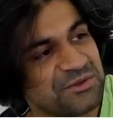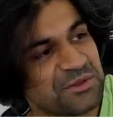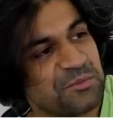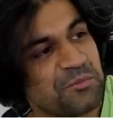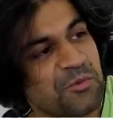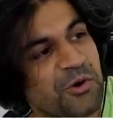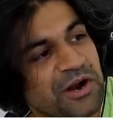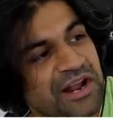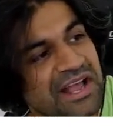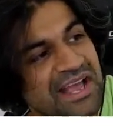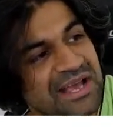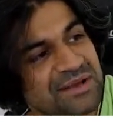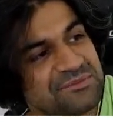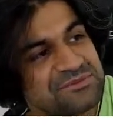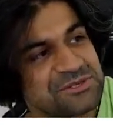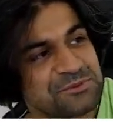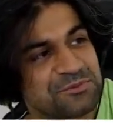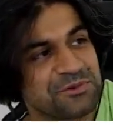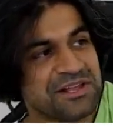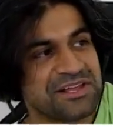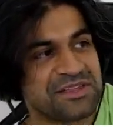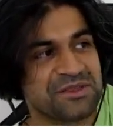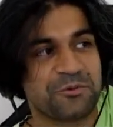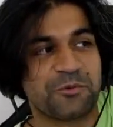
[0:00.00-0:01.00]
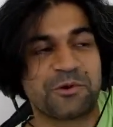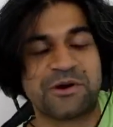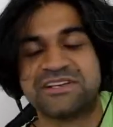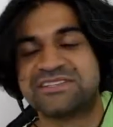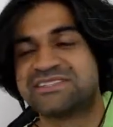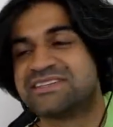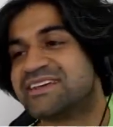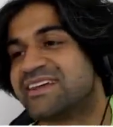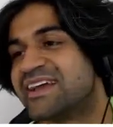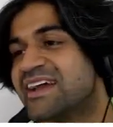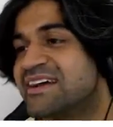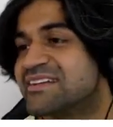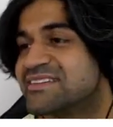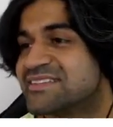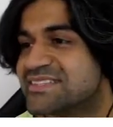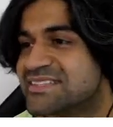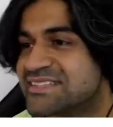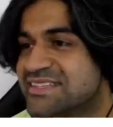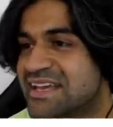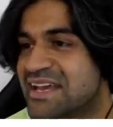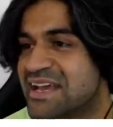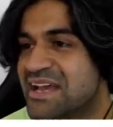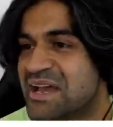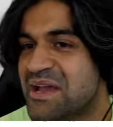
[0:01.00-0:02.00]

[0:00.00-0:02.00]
The more games you play, the worse it gets.